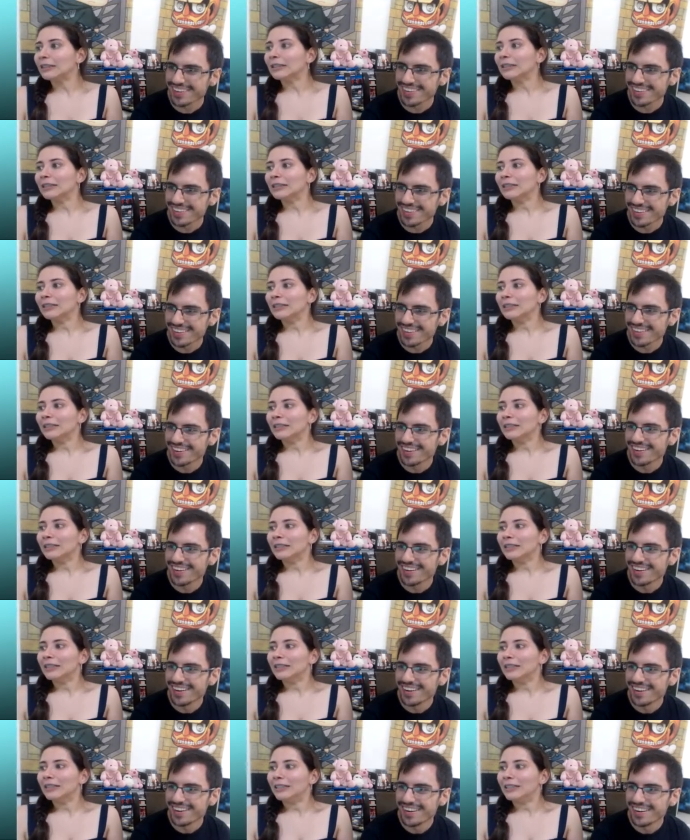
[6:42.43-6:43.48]

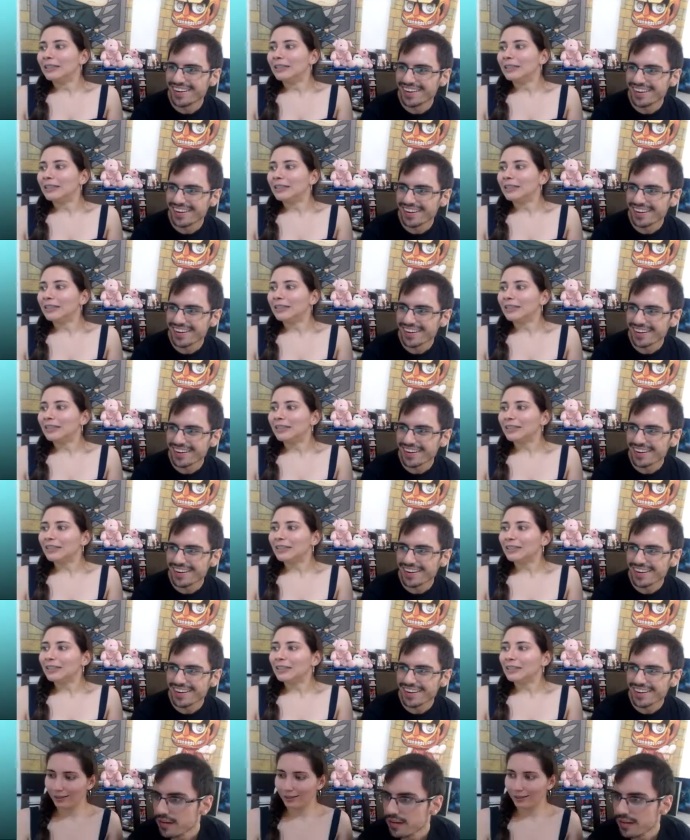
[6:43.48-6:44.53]

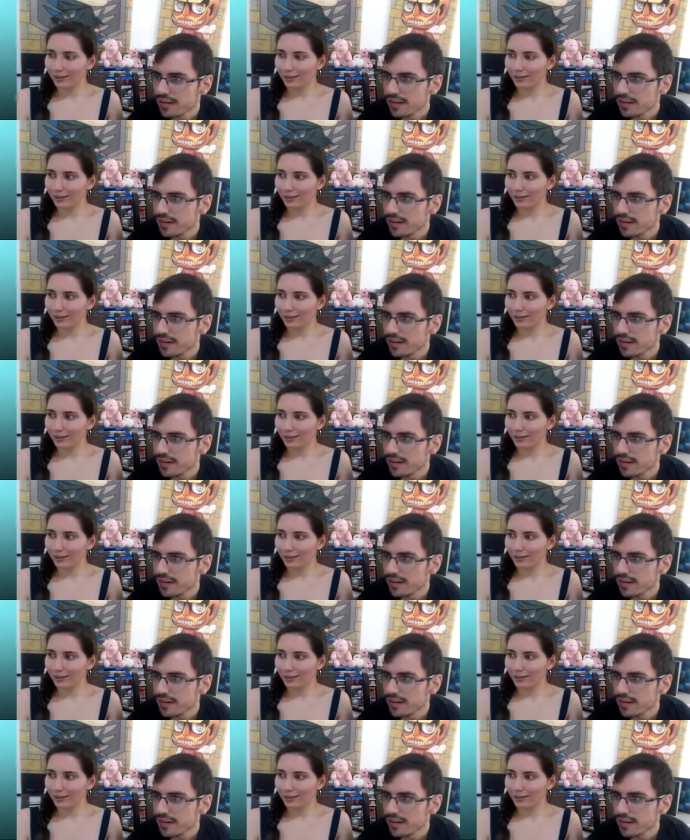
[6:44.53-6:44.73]
(no one is talking)